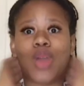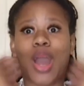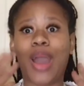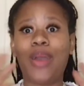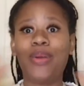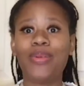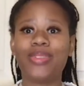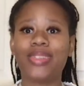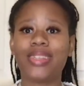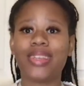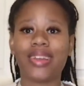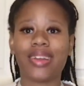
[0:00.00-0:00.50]

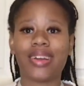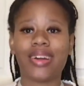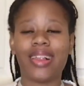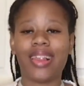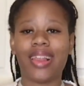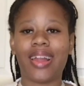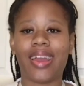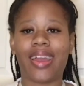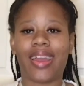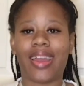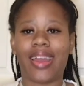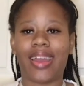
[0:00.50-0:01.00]
was in
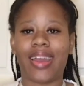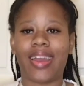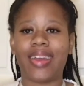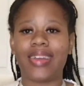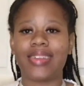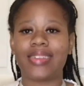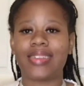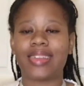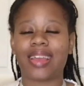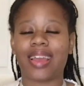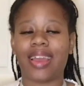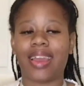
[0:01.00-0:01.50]

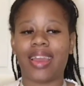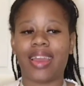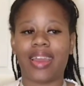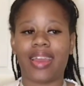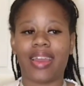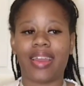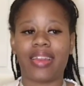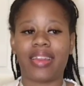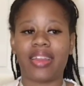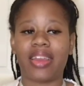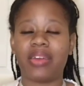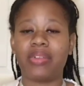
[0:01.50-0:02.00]
class
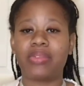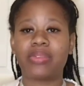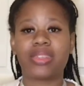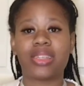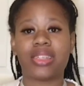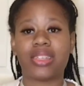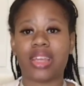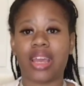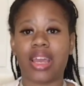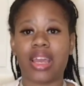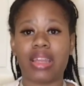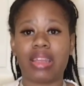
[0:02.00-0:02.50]
and it was
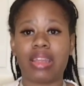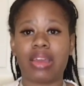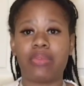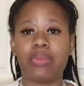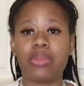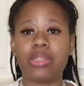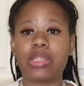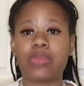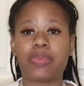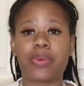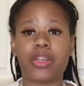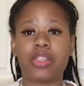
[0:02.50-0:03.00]
the day that
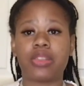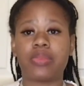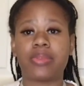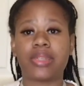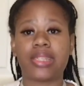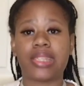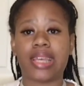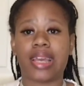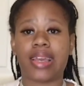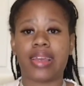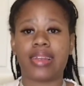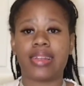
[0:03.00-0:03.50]
we supposed to
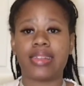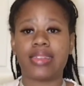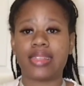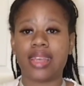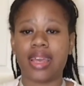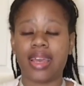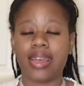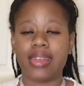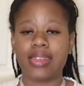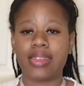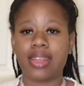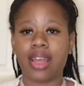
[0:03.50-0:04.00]
be taking a
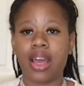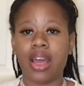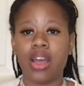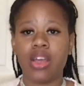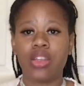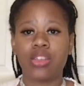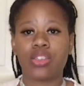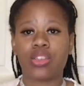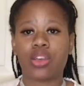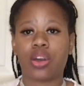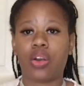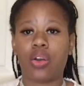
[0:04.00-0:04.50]
test.
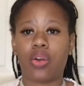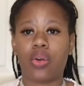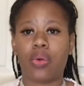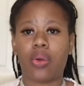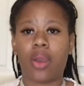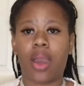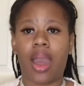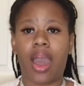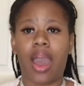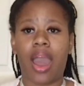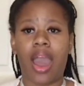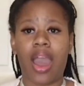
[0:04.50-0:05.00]

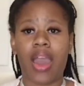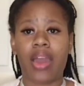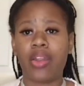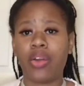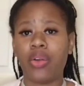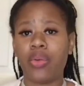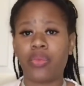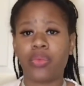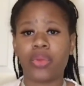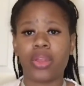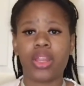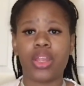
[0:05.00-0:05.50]
So I
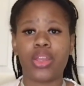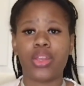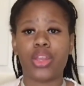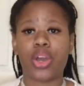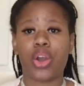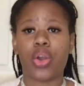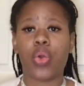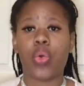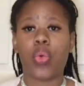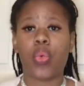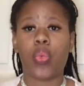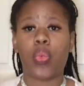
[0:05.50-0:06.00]
don't really
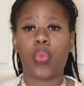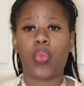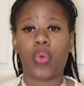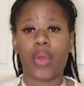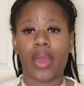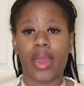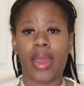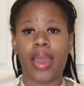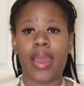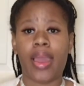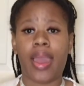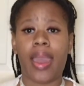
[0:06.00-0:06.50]
know
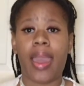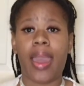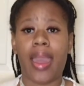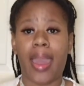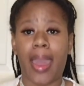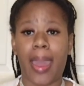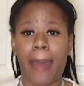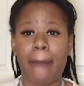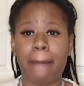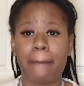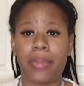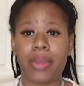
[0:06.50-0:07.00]
what
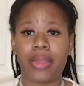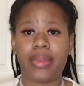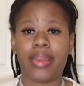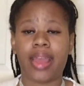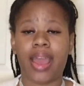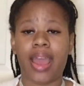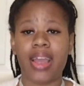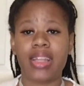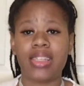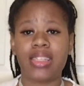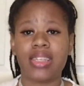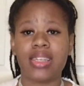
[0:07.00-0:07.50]
happened.
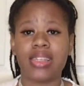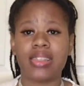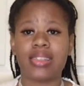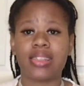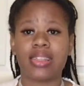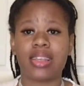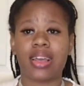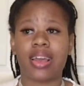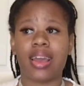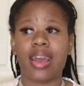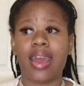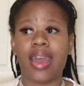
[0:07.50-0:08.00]
I just
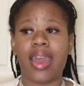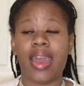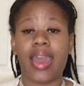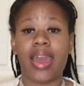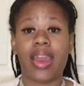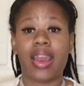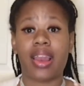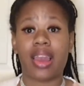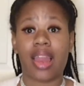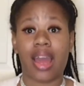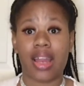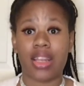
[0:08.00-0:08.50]

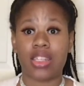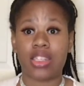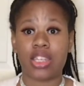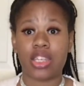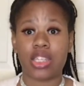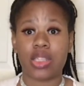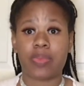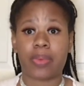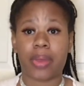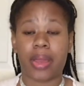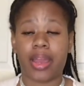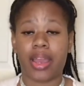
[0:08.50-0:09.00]
had a lot of
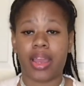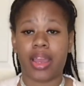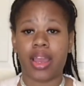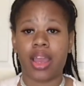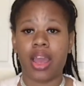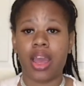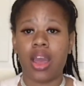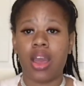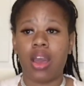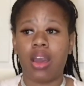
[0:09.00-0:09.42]
chest pain.